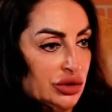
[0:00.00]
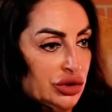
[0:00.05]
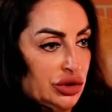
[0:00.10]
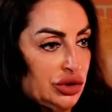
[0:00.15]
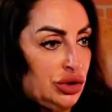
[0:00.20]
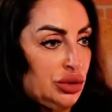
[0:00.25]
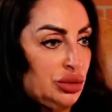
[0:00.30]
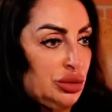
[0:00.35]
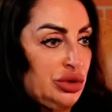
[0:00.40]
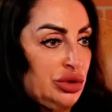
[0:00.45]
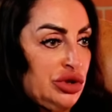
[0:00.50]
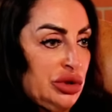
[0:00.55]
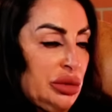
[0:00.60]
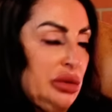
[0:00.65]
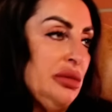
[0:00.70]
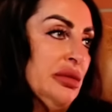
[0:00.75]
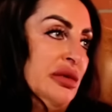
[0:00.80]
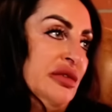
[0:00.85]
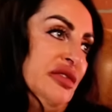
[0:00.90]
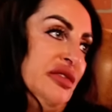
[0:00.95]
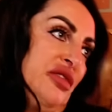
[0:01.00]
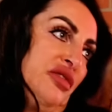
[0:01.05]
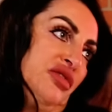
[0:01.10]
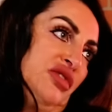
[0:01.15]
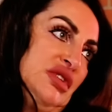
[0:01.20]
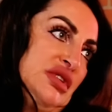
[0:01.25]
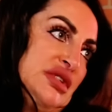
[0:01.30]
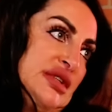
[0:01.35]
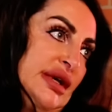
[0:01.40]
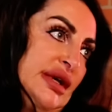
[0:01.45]
June, she would have been
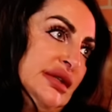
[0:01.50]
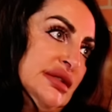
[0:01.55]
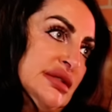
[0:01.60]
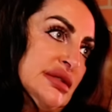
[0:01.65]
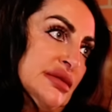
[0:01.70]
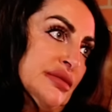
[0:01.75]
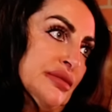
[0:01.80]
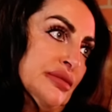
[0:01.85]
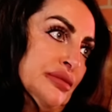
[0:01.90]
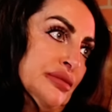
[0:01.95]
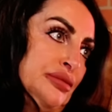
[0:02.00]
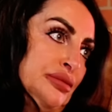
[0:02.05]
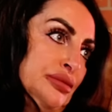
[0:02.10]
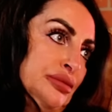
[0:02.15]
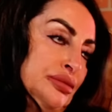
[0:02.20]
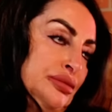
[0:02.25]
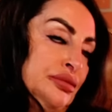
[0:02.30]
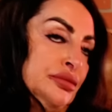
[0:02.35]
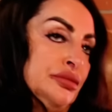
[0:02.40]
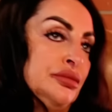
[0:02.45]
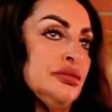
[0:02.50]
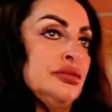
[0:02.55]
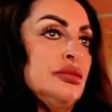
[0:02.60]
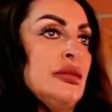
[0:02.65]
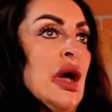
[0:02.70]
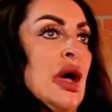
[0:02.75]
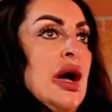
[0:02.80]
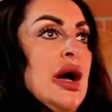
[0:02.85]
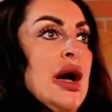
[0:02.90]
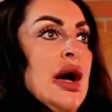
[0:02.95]
56.
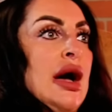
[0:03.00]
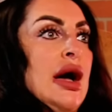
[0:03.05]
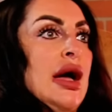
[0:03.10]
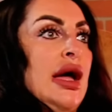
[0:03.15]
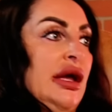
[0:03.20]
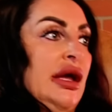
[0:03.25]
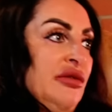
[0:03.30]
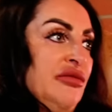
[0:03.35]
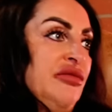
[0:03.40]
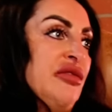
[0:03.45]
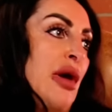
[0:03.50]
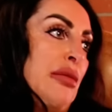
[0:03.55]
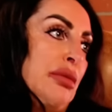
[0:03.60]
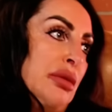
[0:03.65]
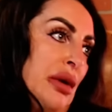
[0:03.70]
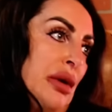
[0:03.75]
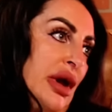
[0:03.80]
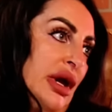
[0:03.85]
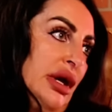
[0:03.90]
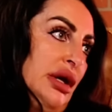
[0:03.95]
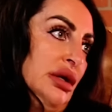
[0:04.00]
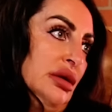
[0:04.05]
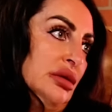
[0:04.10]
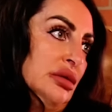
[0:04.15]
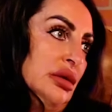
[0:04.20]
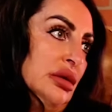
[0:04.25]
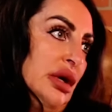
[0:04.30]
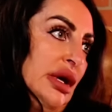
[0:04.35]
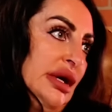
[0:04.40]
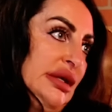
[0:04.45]
In February
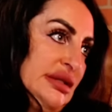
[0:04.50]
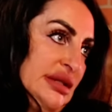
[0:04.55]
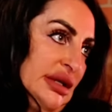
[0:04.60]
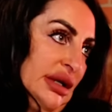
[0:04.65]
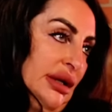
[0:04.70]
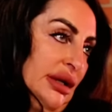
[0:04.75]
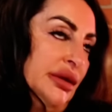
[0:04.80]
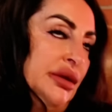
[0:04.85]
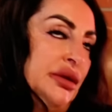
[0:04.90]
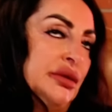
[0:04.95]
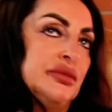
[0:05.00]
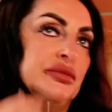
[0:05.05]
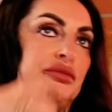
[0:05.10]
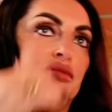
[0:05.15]
18th,